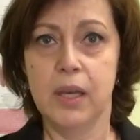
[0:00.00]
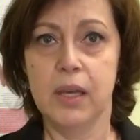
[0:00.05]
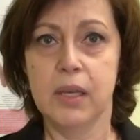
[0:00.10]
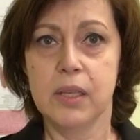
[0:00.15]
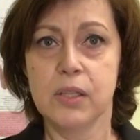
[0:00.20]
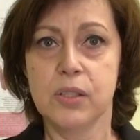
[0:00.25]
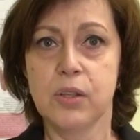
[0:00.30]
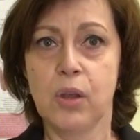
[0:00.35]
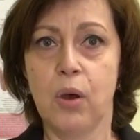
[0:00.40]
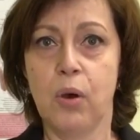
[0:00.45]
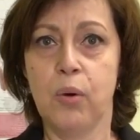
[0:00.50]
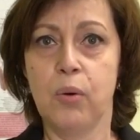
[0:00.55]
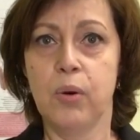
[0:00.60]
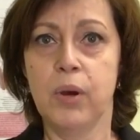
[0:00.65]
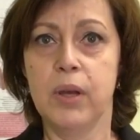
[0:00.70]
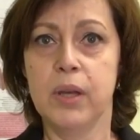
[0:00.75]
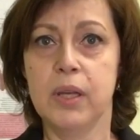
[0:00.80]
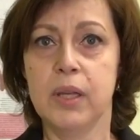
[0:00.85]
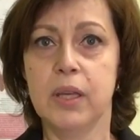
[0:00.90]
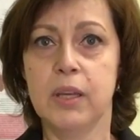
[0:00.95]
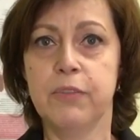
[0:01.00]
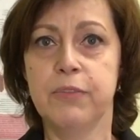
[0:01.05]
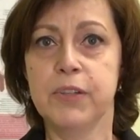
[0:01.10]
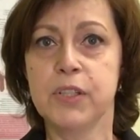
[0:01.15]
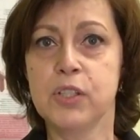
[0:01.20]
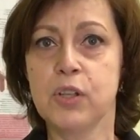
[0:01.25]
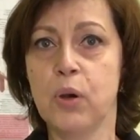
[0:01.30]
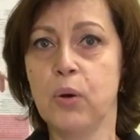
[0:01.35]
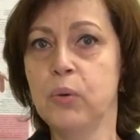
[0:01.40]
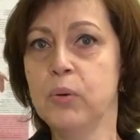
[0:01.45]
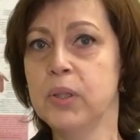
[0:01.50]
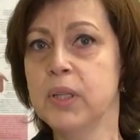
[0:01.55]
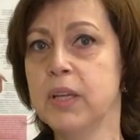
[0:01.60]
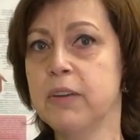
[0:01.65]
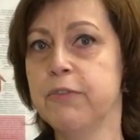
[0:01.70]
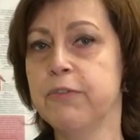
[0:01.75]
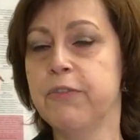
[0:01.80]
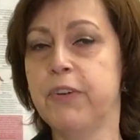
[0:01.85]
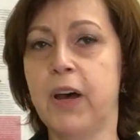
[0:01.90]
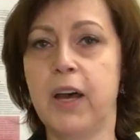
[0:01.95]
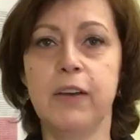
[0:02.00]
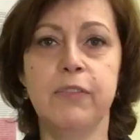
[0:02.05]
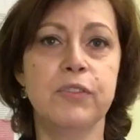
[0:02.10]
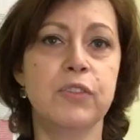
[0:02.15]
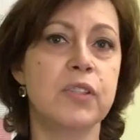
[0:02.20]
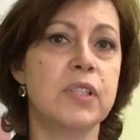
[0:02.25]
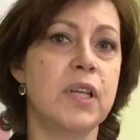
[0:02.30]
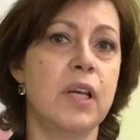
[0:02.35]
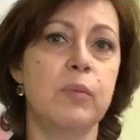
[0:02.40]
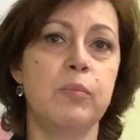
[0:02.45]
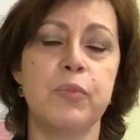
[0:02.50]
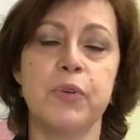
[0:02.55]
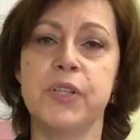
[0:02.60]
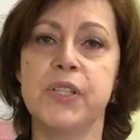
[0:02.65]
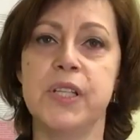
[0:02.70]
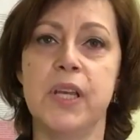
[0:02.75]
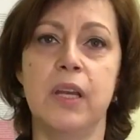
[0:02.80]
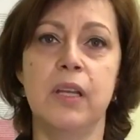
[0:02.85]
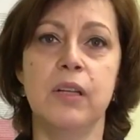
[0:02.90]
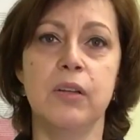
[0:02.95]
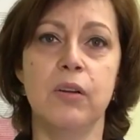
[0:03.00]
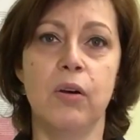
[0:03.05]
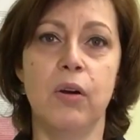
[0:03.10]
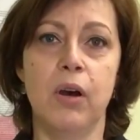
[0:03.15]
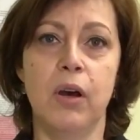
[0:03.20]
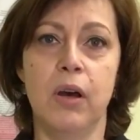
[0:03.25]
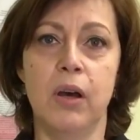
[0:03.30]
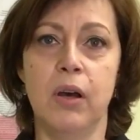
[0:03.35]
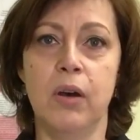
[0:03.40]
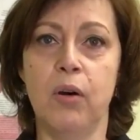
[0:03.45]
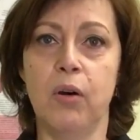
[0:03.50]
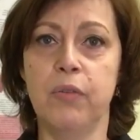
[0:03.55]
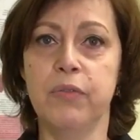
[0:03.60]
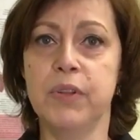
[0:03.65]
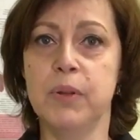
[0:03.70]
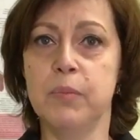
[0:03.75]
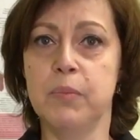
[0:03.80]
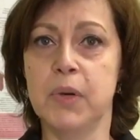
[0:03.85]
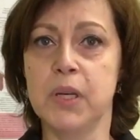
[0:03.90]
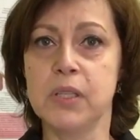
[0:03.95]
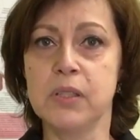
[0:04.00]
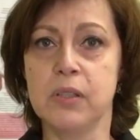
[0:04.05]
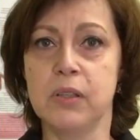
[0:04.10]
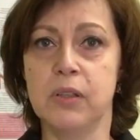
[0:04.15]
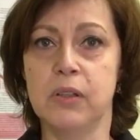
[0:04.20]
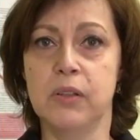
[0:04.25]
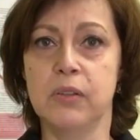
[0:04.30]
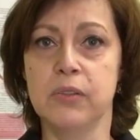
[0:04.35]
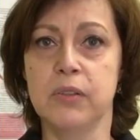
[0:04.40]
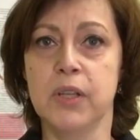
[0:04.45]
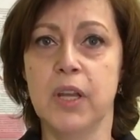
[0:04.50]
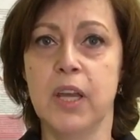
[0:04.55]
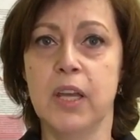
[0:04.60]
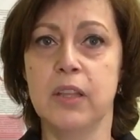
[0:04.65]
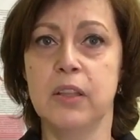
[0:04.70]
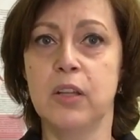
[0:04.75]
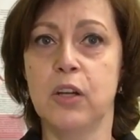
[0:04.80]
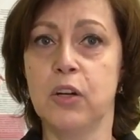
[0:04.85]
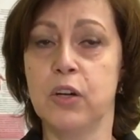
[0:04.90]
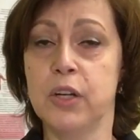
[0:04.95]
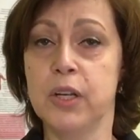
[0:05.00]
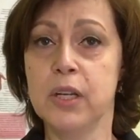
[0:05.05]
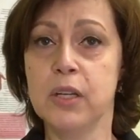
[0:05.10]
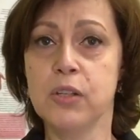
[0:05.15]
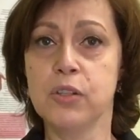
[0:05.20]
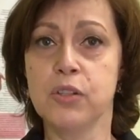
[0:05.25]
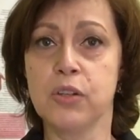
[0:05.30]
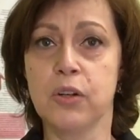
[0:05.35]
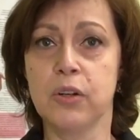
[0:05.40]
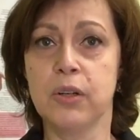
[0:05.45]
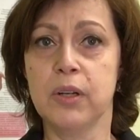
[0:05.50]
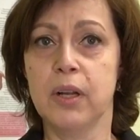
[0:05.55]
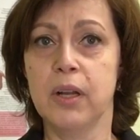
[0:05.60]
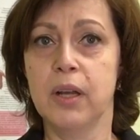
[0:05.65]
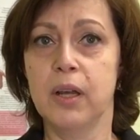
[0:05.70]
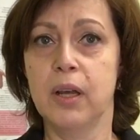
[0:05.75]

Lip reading: So if it's only 5 to 10% of the muscles that are injured,